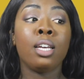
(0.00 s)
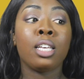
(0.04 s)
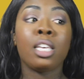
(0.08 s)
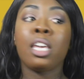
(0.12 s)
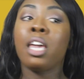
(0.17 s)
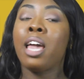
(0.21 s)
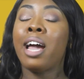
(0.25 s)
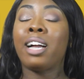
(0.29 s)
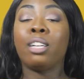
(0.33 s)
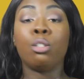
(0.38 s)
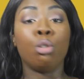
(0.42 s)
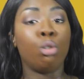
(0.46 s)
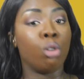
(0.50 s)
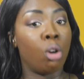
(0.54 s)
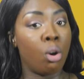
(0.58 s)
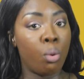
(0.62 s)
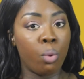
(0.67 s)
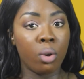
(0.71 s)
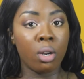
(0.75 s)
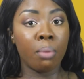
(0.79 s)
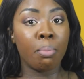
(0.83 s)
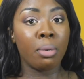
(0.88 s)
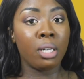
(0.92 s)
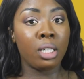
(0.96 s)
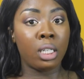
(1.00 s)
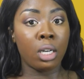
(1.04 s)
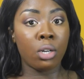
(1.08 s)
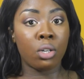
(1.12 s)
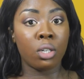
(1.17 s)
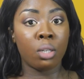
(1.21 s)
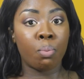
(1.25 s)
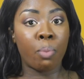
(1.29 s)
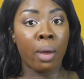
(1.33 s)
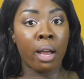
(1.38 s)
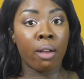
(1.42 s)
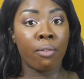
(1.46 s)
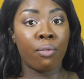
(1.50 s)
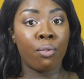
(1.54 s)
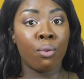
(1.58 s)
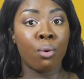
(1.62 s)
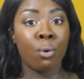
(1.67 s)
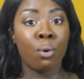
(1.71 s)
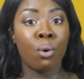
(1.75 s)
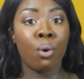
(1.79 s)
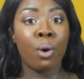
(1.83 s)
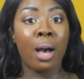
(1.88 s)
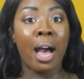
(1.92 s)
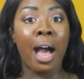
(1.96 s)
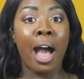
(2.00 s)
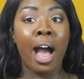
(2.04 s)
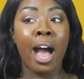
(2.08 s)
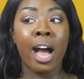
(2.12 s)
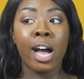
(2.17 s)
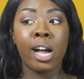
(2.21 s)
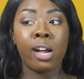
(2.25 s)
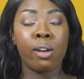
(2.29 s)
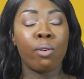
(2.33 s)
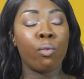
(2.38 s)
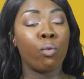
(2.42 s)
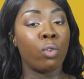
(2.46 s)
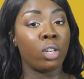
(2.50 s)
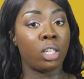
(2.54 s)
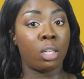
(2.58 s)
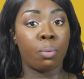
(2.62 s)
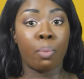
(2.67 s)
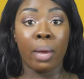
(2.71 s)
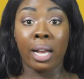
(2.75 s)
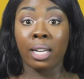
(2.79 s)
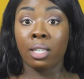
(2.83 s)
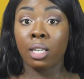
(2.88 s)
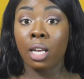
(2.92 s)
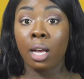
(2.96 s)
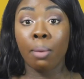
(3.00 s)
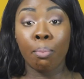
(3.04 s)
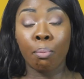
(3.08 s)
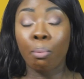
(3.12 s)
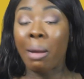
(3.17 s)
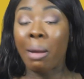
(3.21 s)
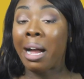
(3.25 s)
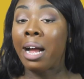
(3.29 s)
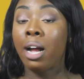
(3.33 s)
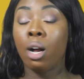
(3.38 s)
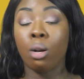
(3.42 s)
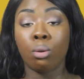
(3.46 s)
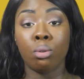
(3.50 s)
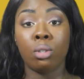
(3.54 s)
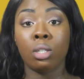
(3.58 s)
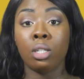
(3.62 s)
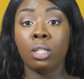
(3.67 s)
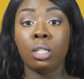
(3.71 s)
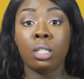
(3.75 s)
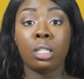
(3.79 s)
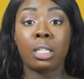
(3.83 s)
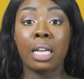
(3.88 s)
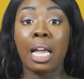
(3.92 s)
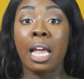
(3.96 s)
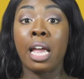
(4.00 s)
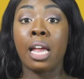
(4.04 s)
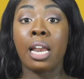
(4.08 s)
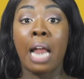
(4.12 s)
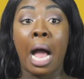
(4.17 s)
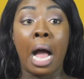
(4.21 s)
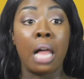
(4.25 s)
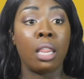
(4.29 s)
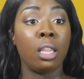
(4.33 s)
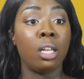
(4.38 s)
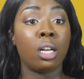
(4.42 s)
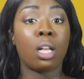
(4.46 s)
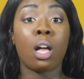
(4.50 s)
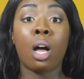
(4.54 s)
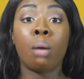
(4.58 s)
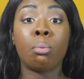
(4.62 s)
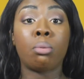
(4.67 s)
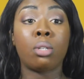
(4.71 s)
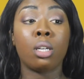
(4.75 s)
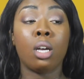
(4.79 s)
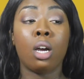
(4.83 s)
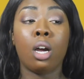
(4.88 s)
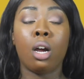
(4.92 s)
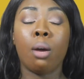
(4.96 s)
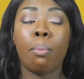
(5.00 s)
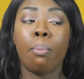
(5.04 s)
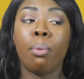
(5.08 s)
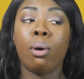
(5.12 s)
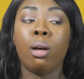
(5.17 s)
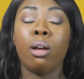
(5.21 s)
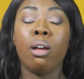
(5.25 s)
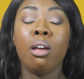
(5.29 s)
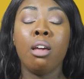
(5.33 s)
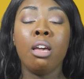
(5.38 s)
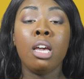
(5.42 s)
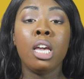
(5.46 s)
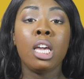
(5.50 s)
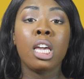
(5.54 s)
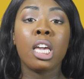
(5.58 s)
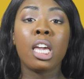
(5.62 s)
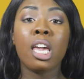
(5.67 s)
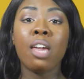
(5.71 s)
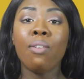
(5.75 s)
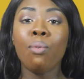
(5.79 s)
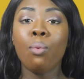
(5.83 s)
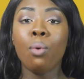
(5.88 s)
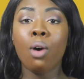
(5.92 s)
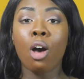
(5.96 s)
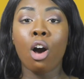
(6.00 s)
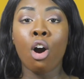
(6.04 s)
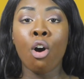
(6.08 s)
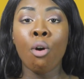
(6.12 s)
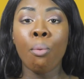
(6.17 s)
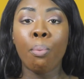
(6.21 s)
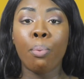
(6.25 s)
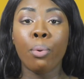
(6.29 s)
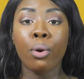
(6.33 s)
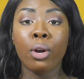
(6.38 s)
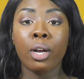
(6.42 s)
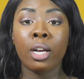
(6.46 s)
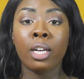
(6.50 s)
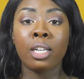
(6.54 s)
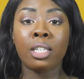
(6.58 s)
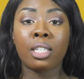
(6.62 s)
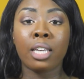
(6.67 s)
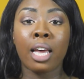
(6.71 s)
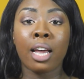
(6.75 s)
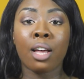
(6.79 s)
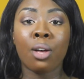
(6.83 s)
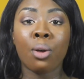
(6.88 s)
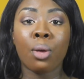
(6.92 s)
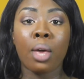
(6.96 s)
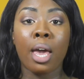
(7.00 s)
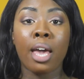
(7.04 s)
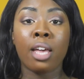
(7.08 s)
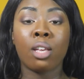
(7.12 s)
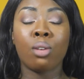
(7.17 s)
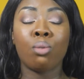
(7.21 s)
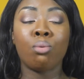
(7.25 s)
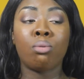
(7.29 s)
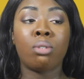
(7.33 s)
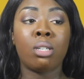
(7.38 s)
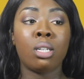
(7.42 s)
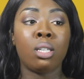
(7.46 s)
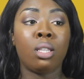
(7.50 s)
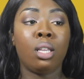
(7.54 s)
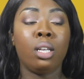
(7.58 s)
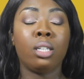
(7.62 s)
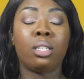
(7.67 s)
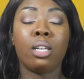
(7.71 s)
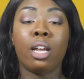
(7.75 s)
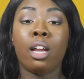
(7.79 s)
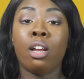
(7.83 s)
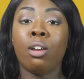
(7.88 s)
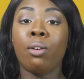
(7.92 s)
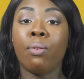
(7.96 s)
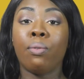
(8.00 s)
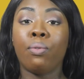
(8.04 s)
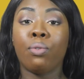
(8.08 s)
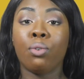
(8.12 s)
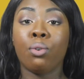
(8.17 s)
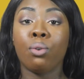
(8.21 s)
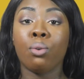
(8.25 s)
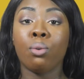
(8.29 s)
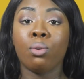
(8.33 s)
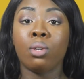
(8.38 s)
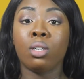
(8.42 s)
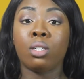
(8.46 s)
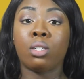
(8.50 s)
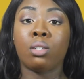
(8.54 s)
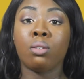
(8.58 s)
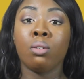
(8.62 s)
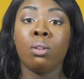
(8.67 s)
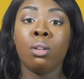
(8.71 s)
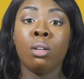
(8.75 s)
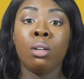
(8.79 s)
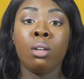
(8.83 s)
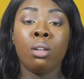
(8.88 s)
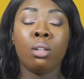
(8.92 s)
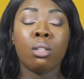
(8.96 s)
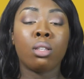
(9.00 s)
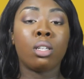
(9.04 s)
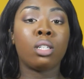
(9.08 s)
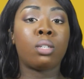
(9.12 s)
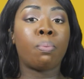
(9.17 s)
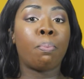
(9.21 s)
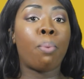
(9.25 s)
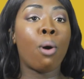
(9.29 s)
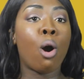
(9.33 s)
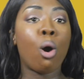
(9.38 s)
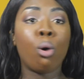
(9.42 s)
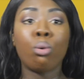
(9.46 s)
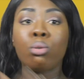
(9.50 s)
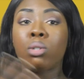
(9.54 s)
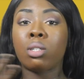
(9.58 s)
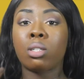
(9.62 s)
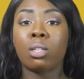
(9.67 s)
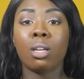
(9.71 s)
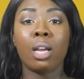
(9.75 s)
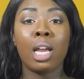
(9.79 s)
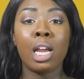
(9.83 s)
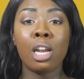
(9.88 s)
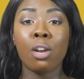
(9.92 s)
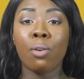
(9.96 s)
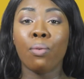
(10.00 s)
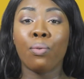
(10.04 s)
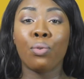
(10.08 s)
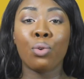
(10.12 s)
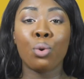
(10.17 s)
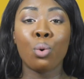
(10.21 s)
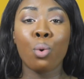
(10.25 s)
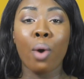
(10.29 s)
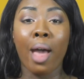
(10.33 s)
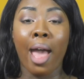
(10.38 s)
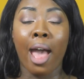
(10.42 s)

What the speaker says: yeah, I don't want to be disrespectful. I respect my elders and I look up to her, but even with Oprah, it's like, okay, you did this interview, this post interview